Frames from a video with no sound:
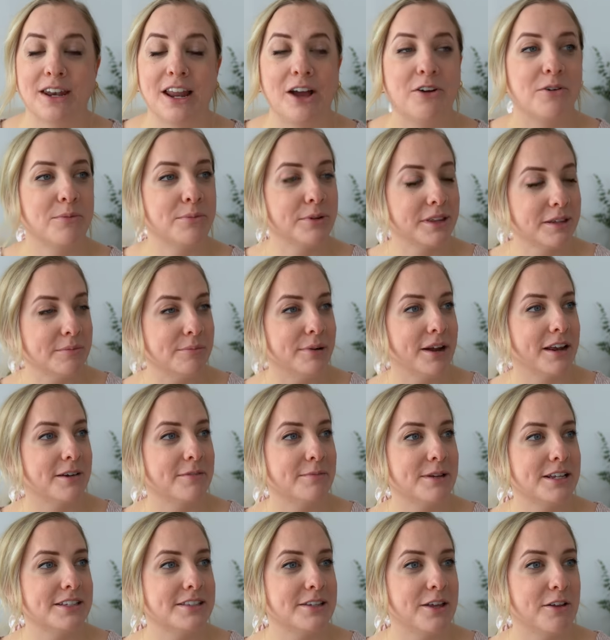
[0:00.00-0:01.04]
Now, I'm really proud of
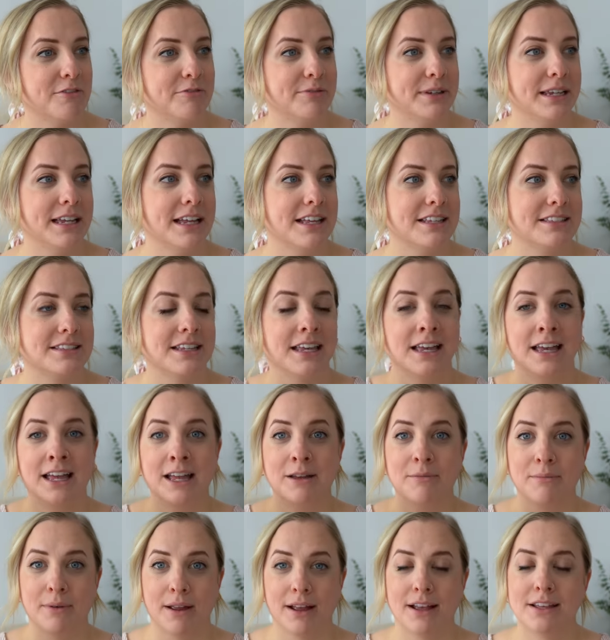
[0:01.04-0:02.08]
myself because
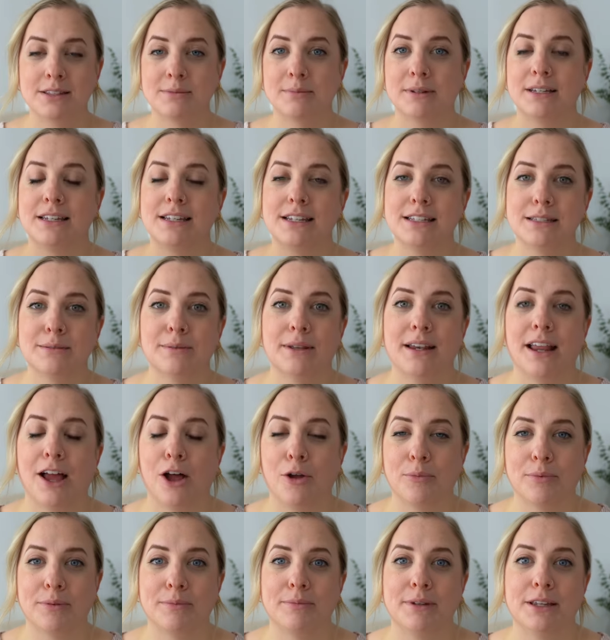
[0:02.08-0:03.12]
my husband, he's been
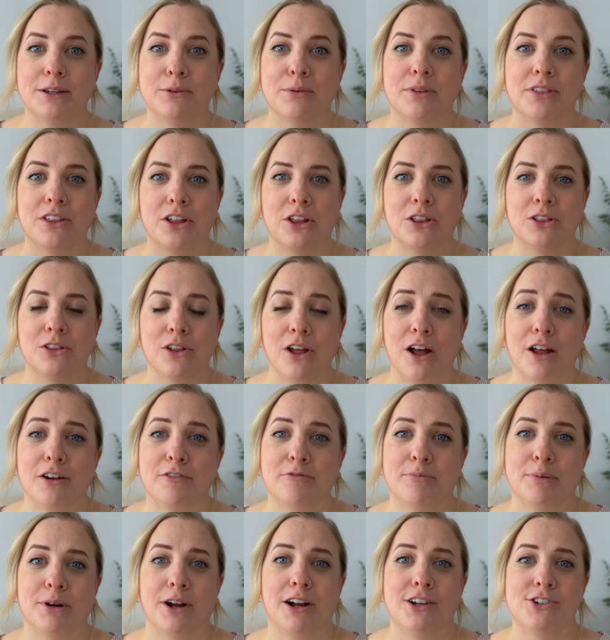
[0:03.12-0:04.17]
helping me with a lot
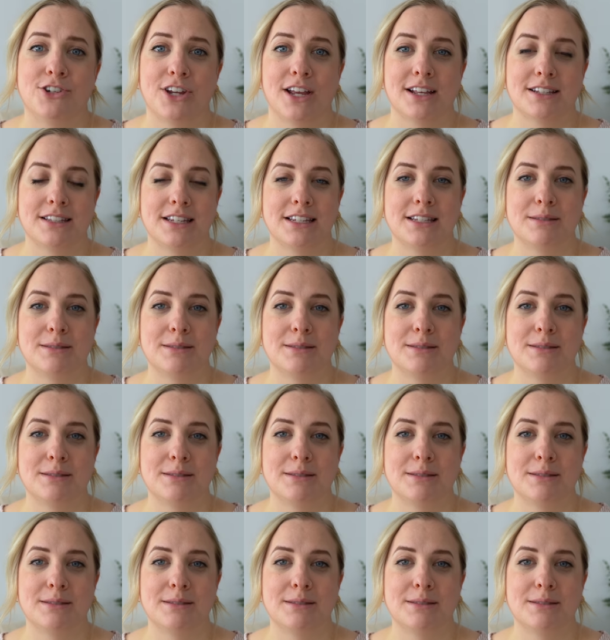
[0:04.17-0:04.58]
of projects.